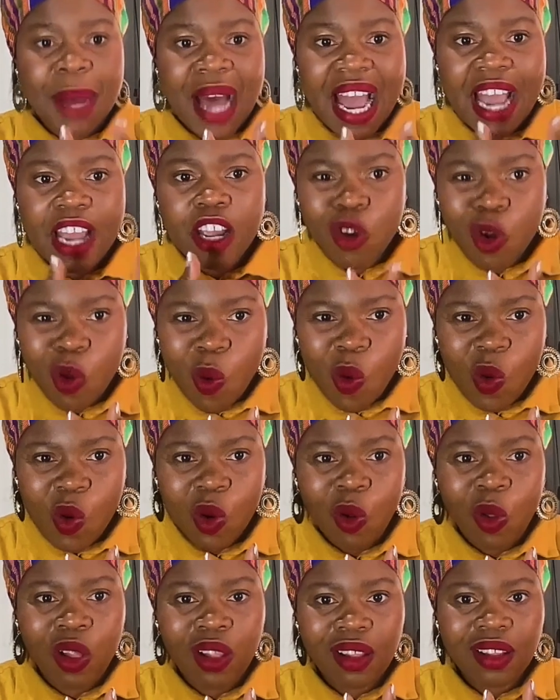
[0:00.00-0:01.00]
buy
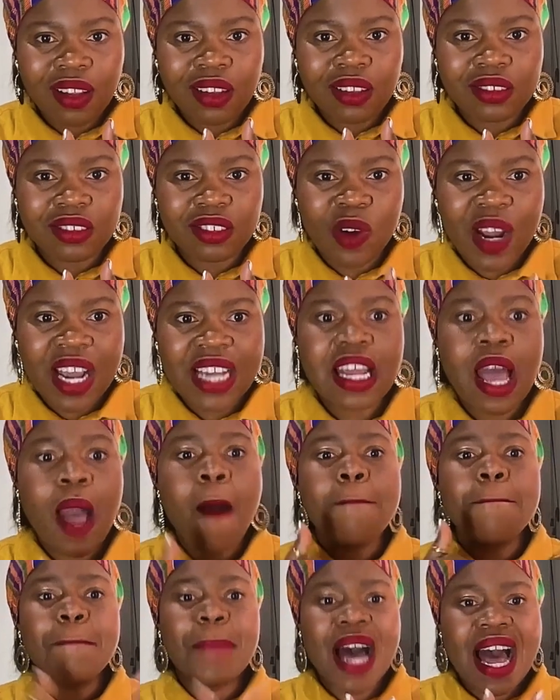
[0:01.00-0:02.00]
local, right?
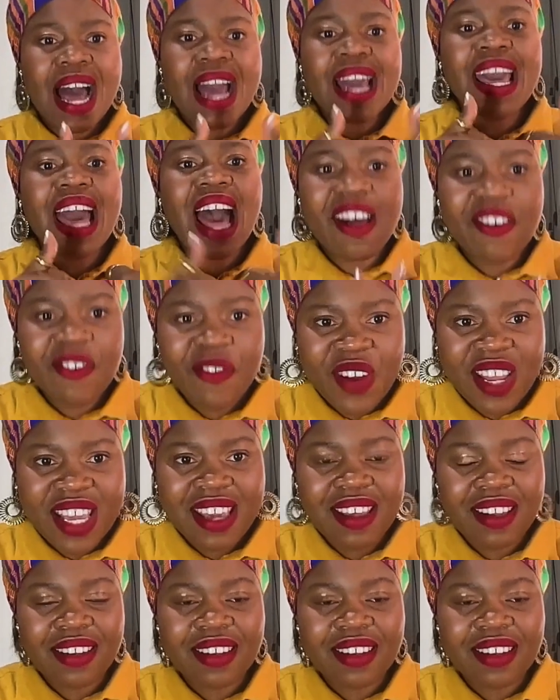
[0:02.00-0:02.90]
Buy African,